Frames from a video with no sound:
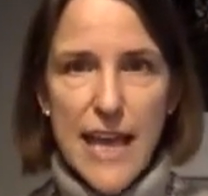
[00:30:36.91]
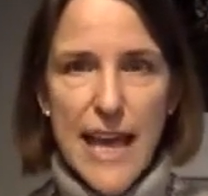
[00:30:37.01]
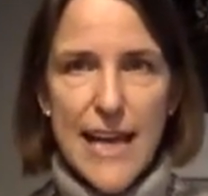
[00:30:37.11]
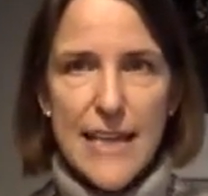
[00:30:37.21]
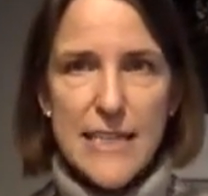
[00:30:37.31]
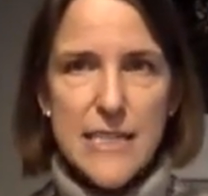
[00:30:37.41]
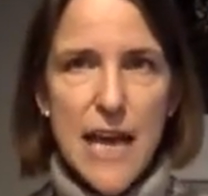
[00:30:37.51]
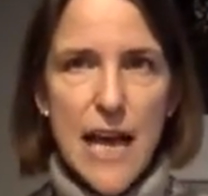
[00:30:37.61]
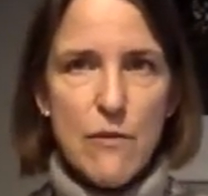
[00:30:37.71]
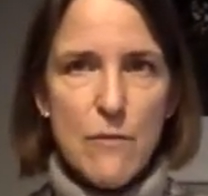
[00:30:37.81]
And
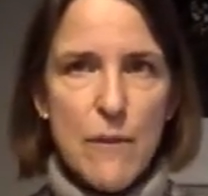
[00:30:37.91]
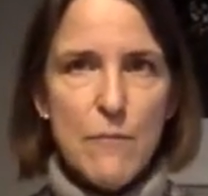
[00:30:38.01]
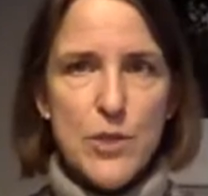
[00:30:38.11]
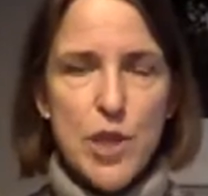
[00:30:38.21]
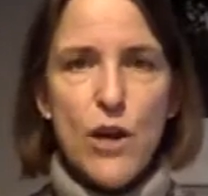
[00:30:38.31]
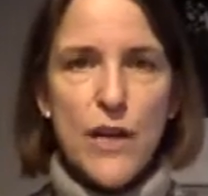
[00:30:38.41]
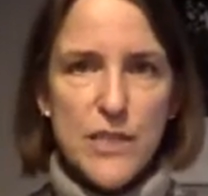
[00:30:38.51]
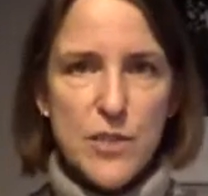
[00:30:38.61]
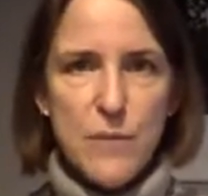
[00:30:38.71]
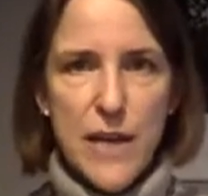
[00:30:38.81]
I remember talking
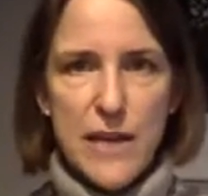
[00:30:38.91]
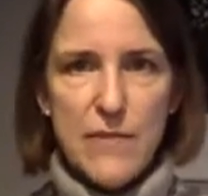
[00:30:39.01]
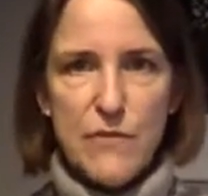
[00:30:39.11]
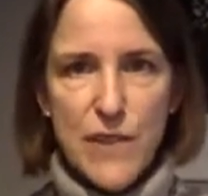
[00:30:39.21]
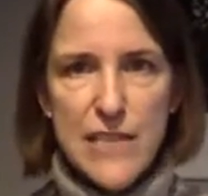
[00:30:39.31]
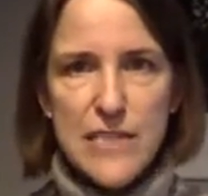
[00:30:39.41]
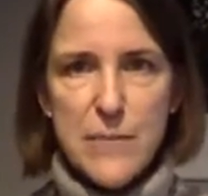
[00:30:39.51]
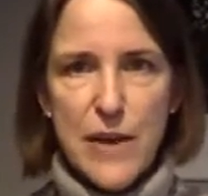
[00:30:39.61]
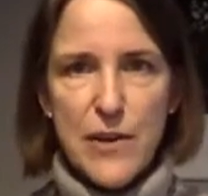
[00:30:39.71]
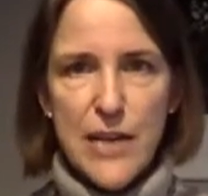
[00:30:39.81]
to my friends
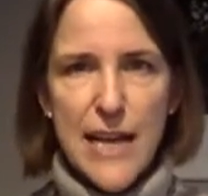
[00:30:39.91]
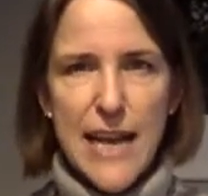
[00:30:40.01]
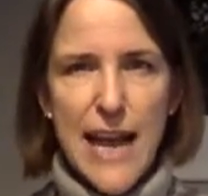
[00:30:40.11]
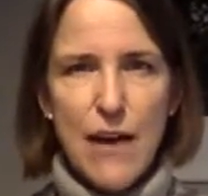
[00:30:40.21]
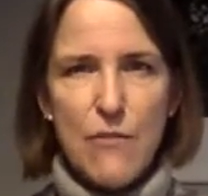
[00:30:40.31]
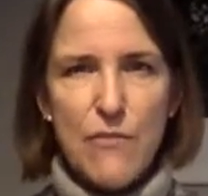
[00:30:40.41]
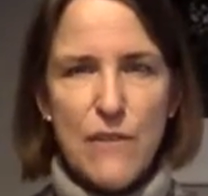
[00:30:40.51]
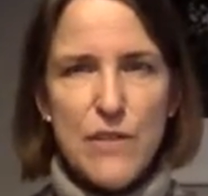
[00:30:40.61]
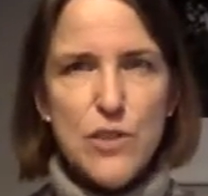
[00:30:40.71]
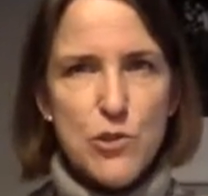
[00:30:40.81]
about it and how
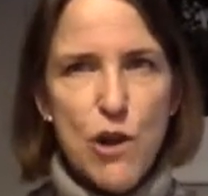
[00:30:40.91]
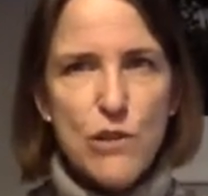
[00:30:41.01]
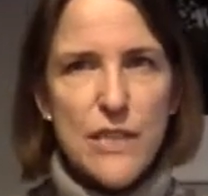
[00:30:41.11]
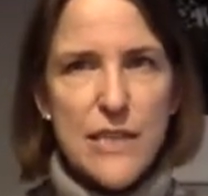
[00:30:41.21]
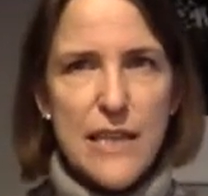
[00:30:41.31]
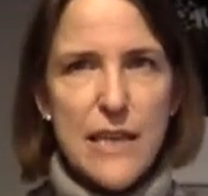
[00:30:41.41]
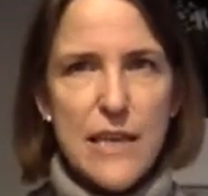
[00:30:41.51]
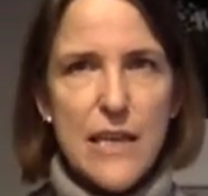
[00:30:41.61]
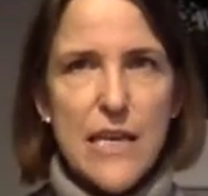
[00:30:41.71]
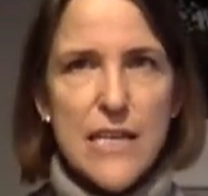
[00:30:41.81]
very strongly
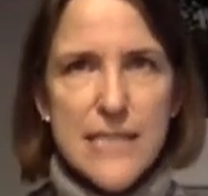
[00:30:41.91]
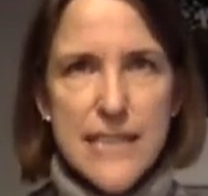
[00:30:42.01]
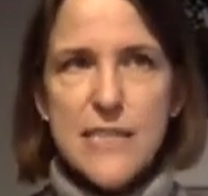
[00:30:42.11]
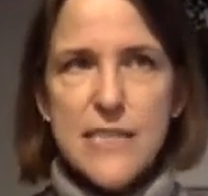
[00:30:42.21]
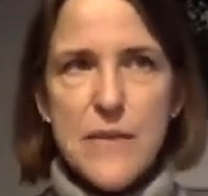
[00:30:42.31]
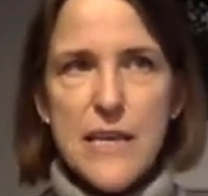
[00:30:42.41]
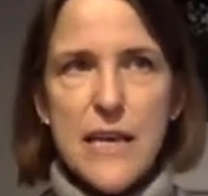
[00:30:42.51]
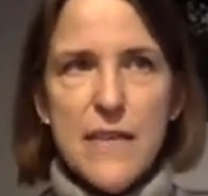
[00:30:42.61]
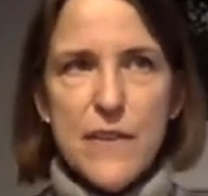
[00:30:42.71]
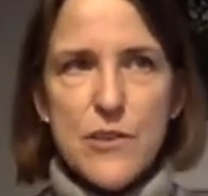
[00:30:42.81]
they said to me,
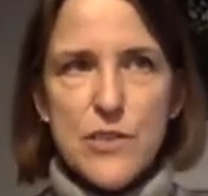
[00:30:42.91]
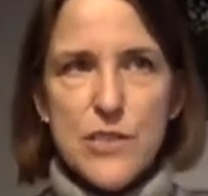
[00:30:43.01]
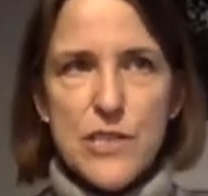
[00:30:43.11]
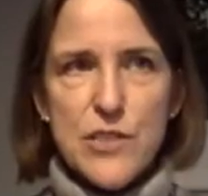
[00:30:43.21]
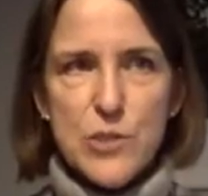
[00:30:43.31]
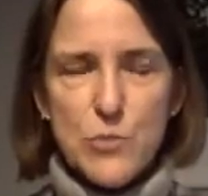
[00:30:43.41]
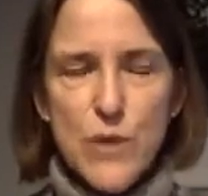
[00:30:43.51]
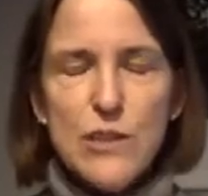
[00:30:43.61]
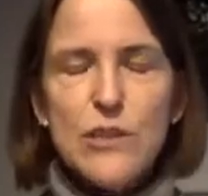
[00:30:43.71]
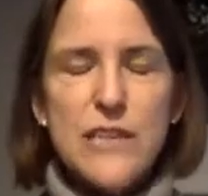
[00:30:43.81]
there's a
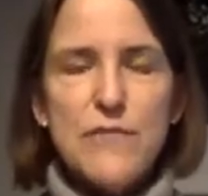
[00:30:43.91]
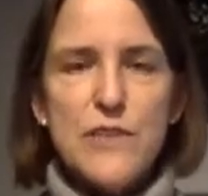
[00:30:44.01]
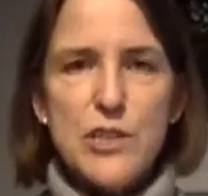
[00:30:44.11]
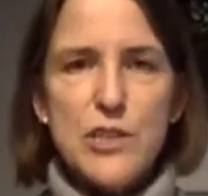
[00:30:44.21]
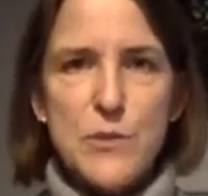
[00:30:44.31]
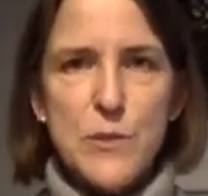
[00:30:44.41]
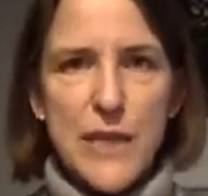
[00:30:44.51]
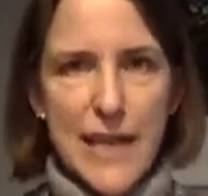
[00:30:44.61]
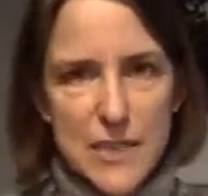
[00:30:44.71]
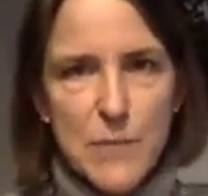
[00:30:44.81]
real difference
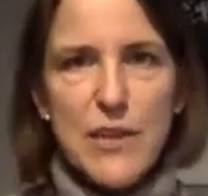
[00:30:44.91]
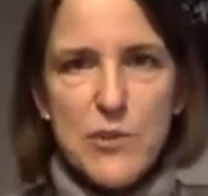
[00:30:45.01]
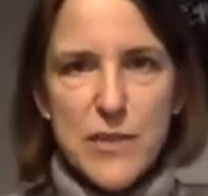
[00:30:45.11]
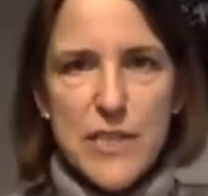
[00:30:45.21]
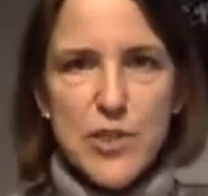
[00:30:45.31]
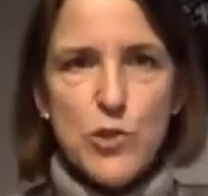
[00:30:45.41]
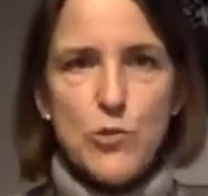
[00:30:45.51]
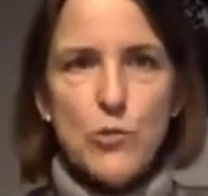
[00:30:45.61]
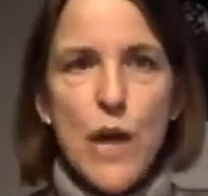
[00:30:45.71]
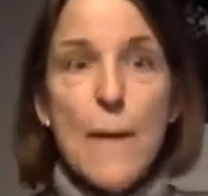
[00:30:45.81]
between expatriates
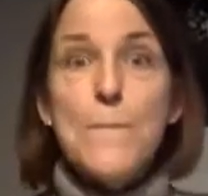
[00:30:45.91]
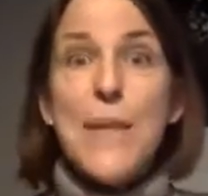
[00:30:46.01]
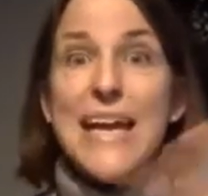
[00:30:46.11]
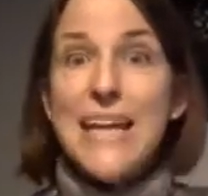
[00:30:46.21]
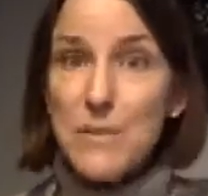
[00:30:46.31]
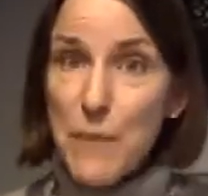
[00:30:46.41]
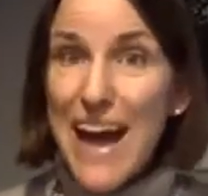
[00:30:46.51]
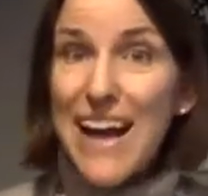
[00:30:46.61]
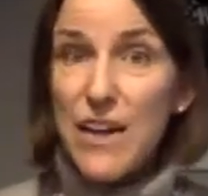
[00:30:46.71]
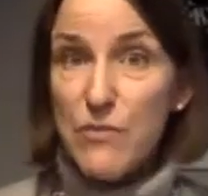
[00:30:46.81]
who make it
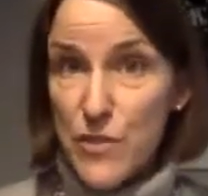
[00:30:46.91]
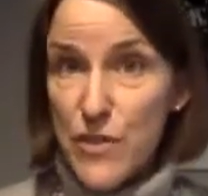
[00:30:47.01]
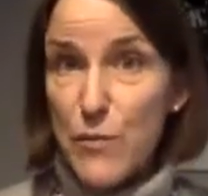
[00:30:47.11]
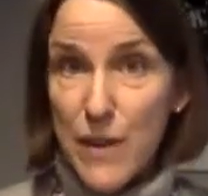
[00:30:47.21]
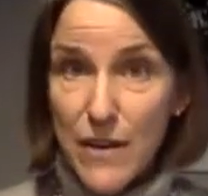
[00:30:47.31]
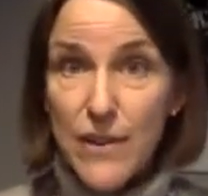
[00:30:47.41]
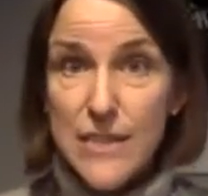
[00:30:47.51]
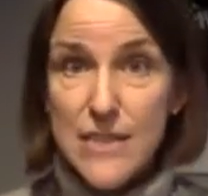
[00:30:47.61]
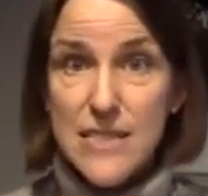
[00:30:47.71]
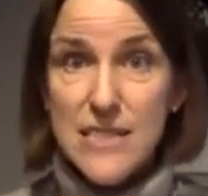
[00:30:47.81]
back for their
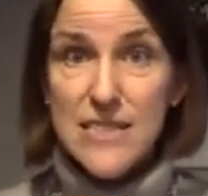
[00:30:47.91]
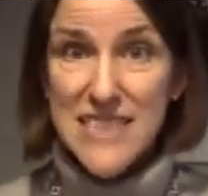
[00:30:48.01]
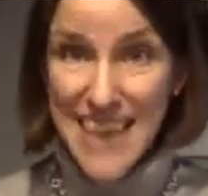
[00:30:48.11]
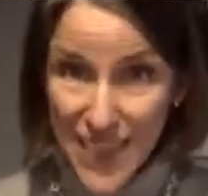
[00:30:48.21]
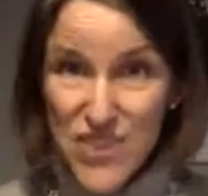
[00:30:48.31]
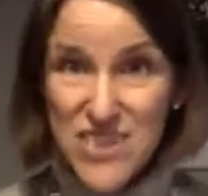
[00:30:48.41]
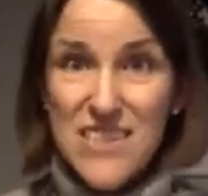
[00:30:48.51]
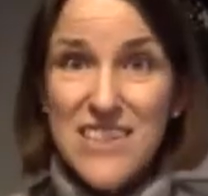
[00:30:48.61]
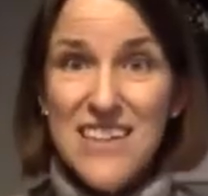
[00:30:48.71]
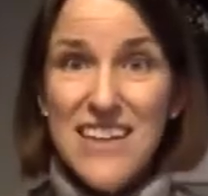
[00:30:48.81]
parents'
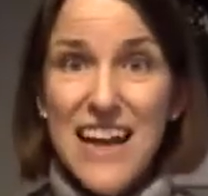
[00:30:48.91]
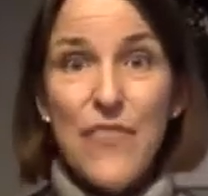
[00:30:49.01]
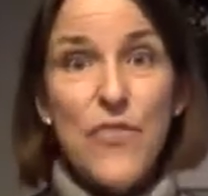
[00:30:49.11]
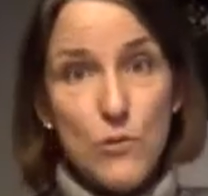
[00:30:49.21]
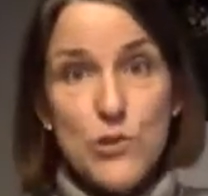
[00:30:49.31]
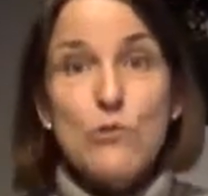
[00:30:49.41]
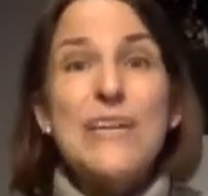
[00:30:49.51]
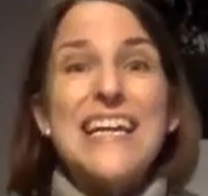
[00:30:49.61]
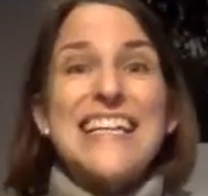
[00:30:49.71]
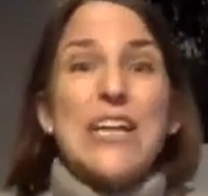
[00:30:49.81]
deaths and those
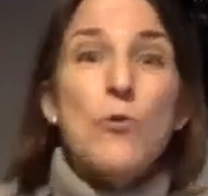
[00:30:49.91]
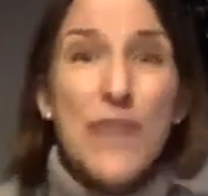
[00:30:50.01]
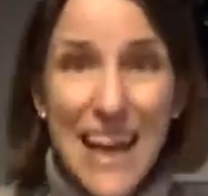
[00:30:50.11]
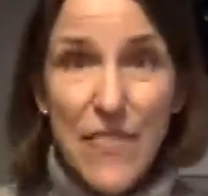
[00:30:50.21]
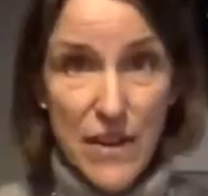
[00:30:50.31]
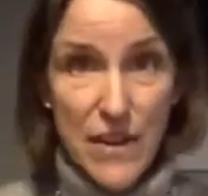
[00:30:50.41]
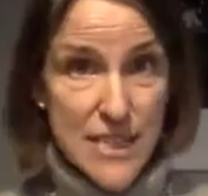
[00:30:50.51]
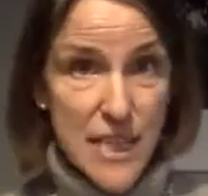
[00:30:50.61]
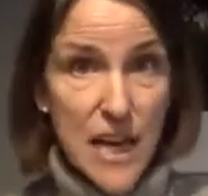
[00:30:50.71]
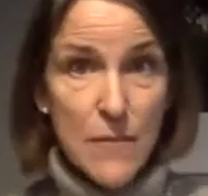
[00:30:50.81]
who don't get there in
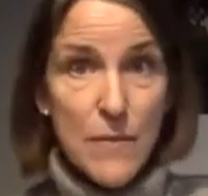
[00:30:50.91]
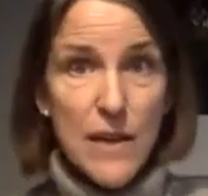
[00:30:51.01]
time.